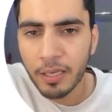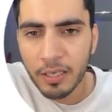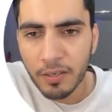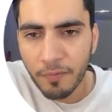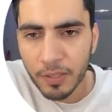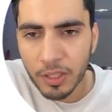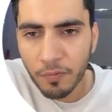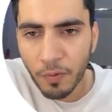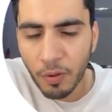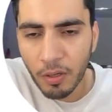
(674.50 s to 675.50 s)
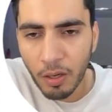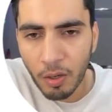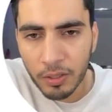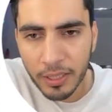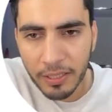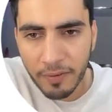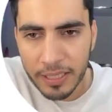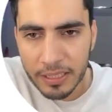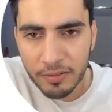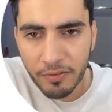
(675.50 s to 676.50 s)
first of all, on the
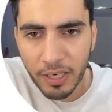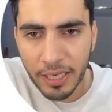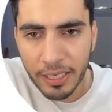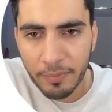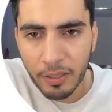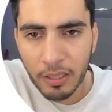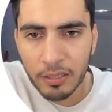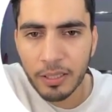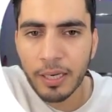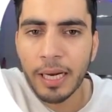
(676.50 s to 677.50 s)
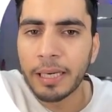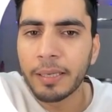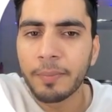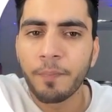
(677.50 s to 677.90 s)
device we will enable the NAT